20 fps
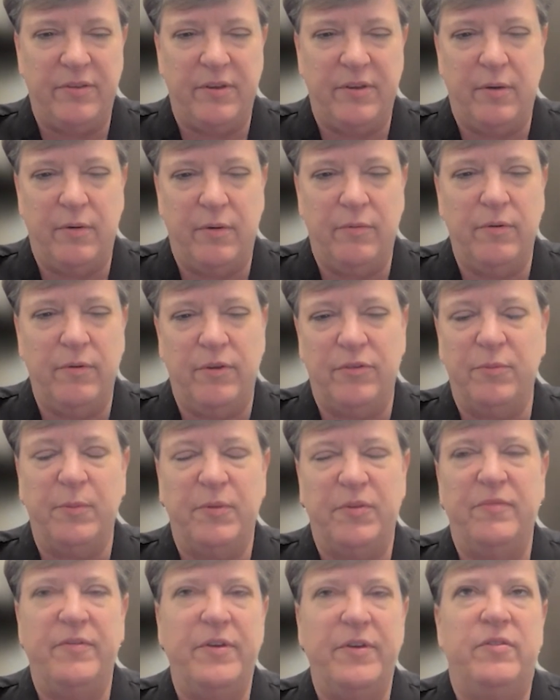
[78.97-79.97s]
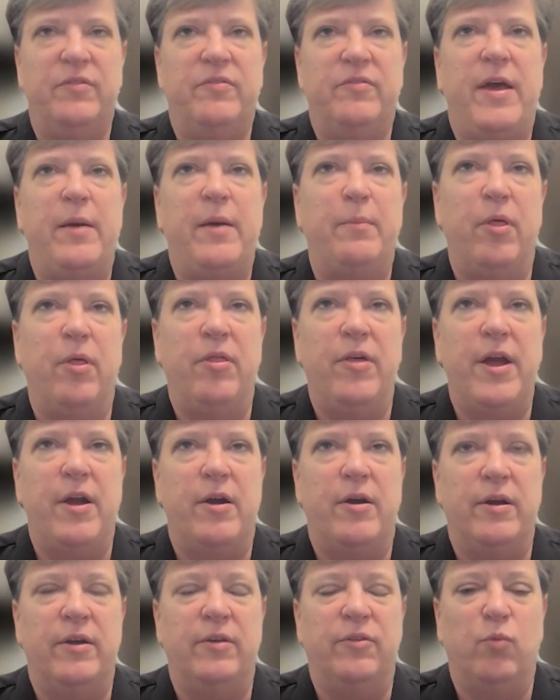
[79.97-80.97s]
So a specific example
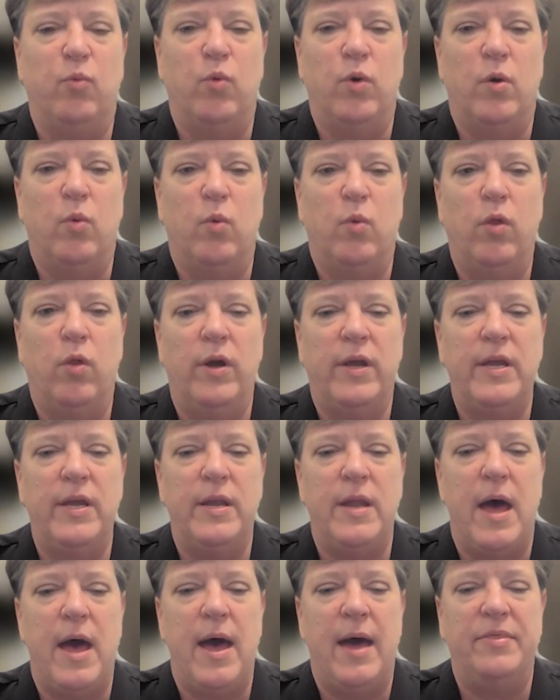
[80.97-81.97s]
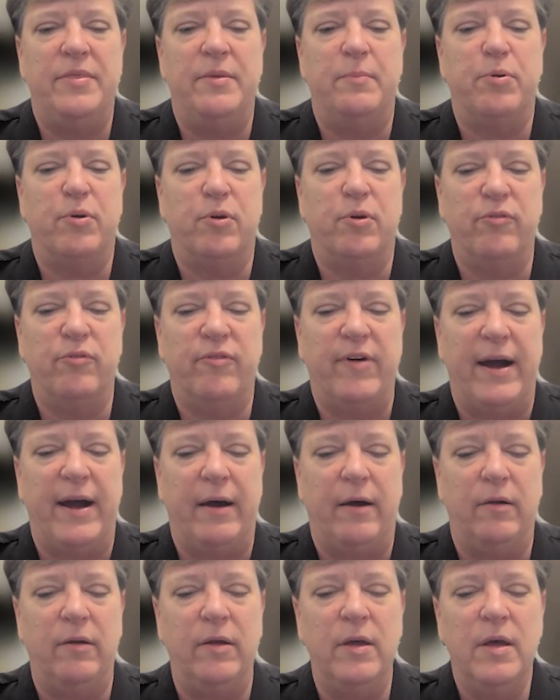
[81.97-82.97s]
there is we're looking at the
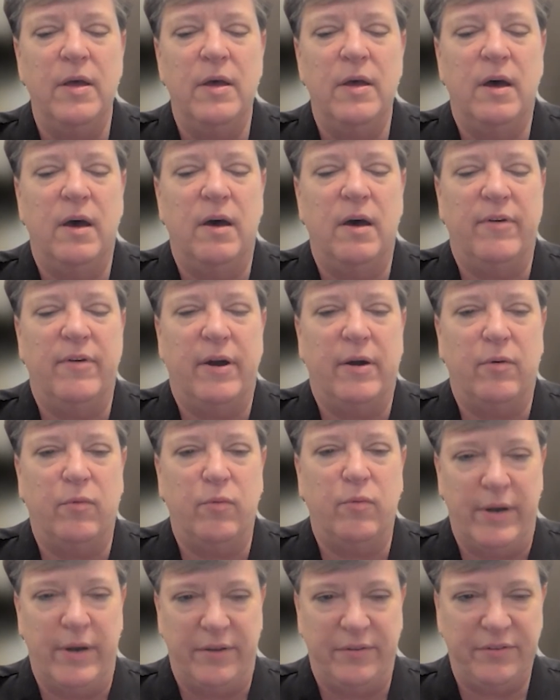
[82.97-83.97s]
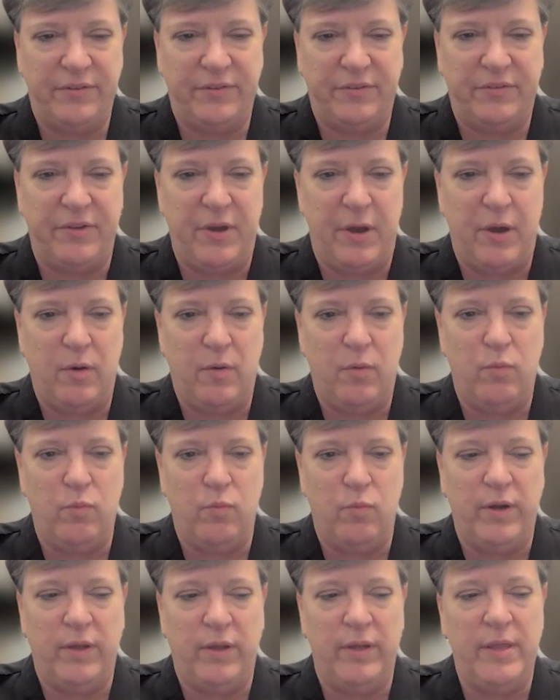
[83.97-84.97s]
profile of our risks. So
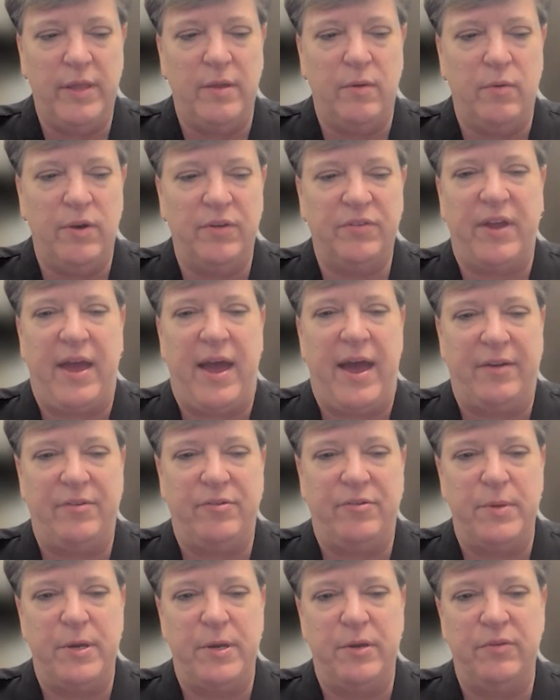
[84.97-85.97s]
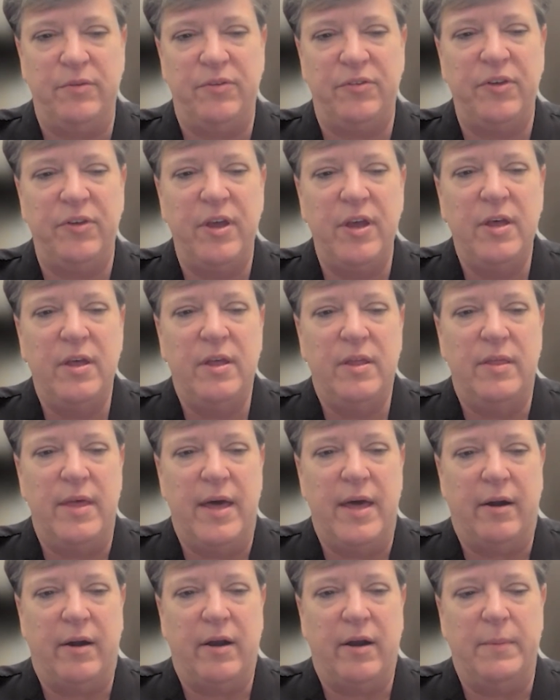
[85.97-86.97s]
really the risk attributes
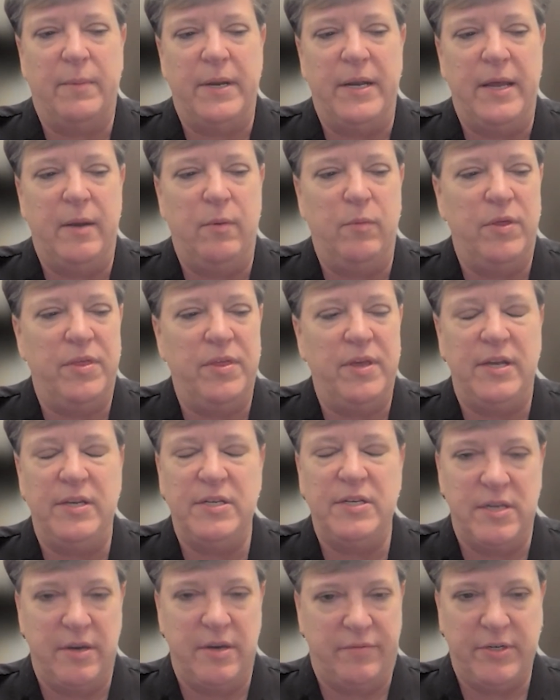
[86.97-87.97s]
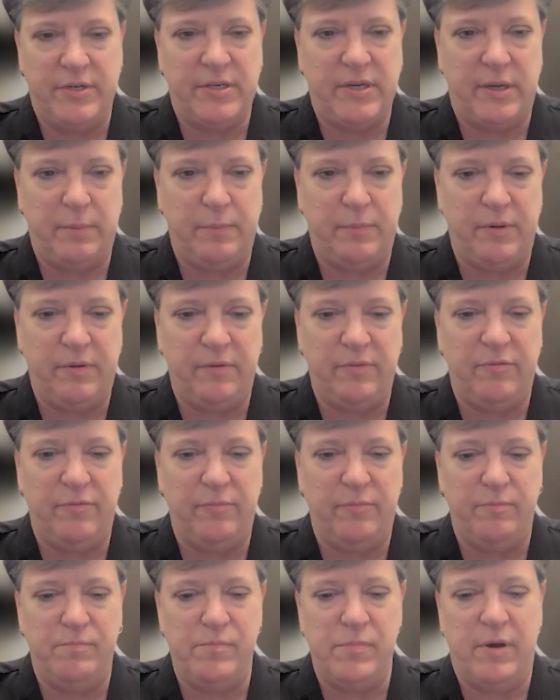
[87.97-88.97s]
that are coming in with each different type
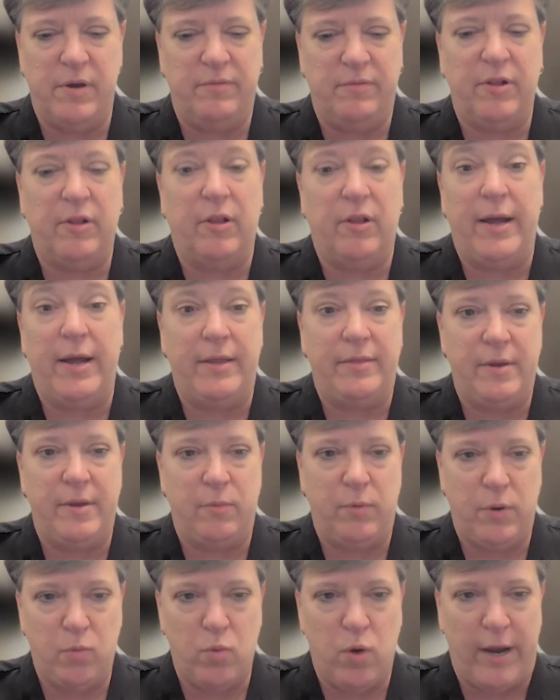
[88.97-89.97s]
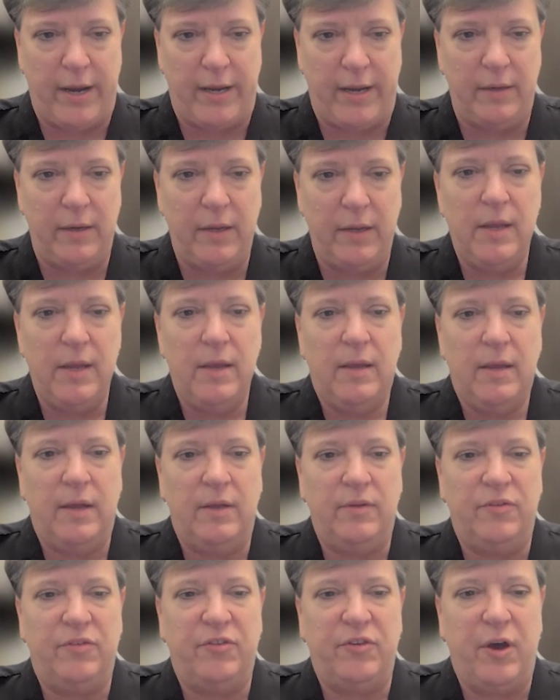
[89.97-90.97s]
of client that we write.
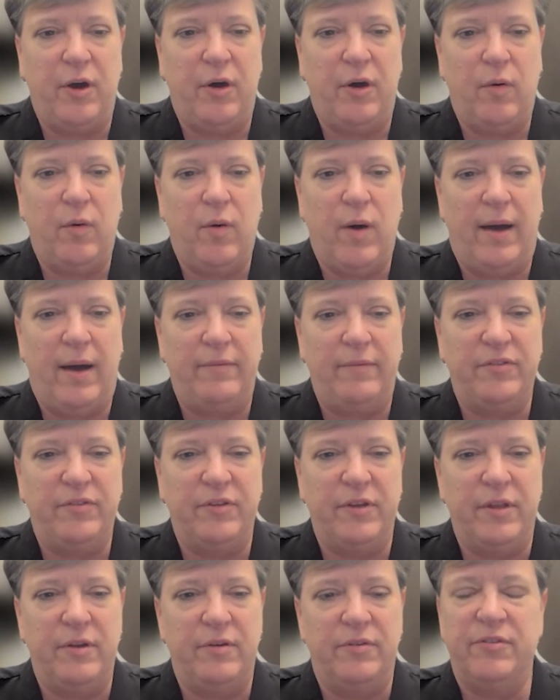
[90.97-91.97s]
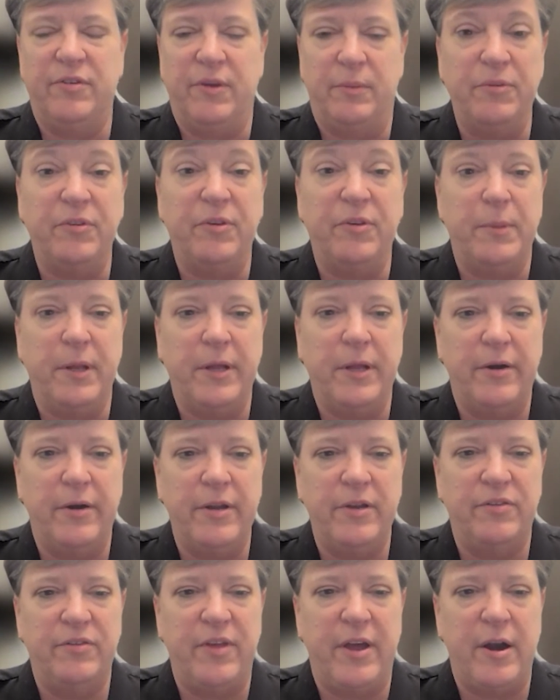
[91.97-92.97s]
And so obviously there's some
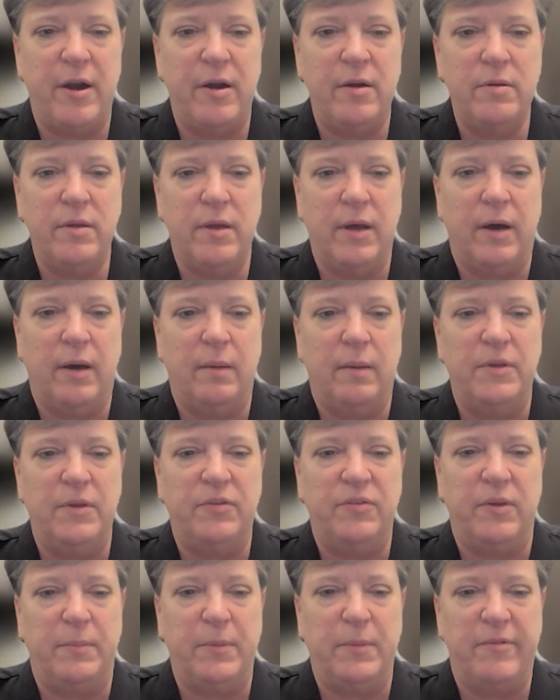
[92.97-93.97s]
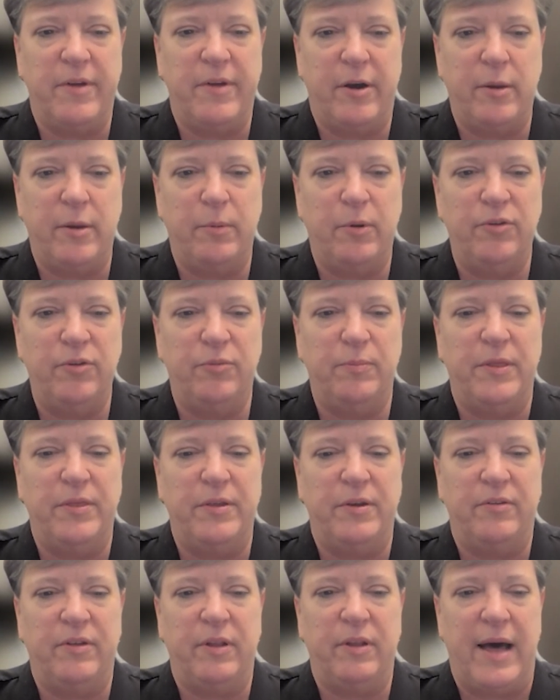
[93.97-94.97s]
similarities there in some of the variables, but
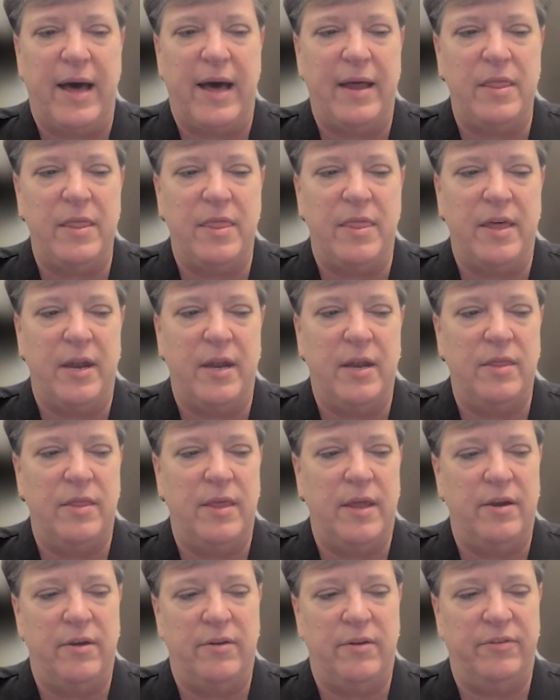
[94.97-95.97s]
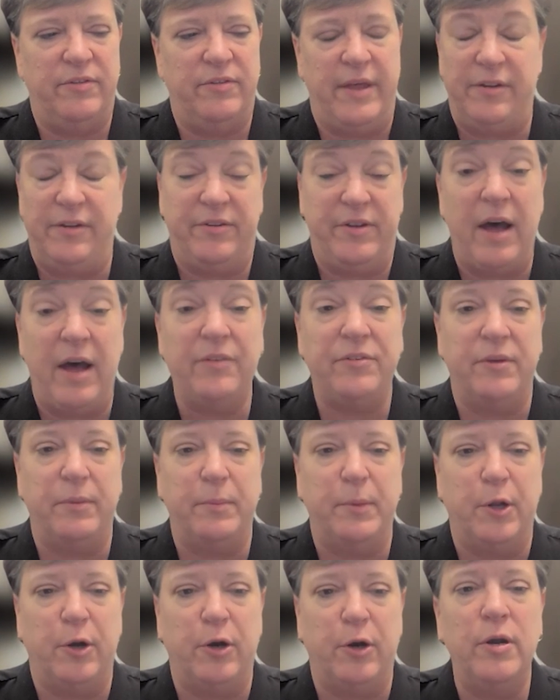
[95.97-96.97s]
there's a lot that is not
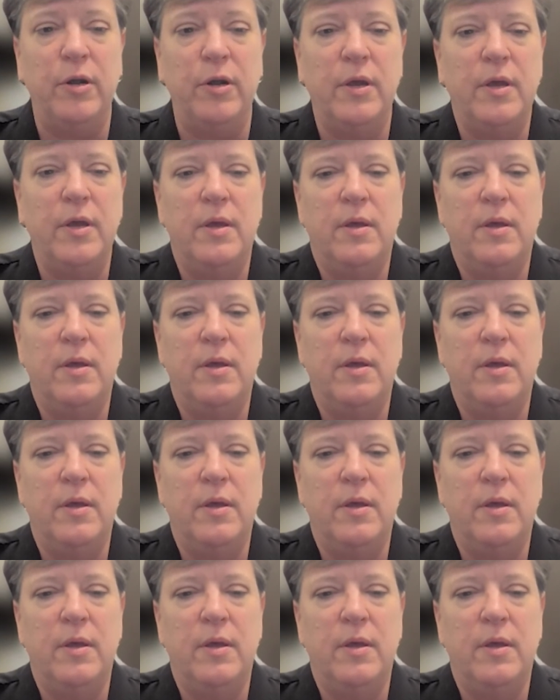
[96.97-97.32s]
similar.